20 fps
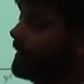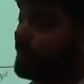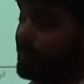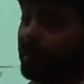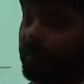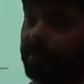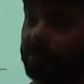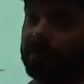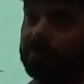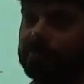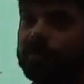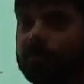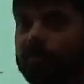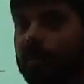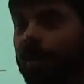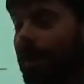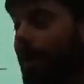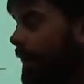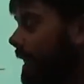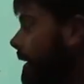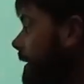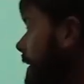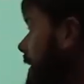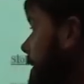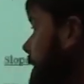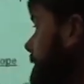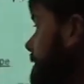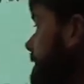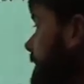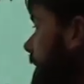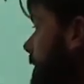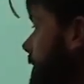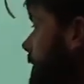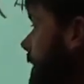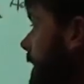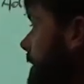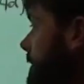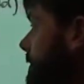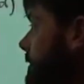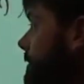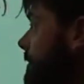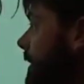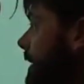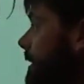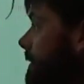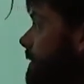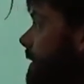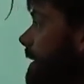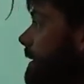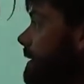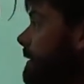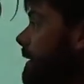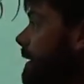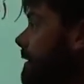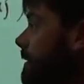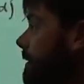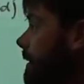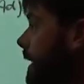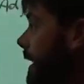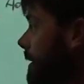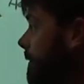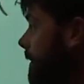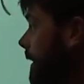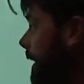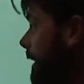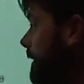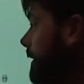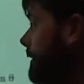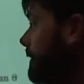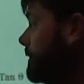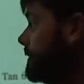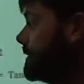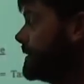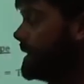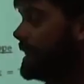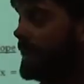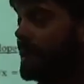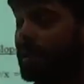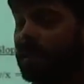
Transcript: the length of the y. If you guys were trying to find the length of the hypotenuse,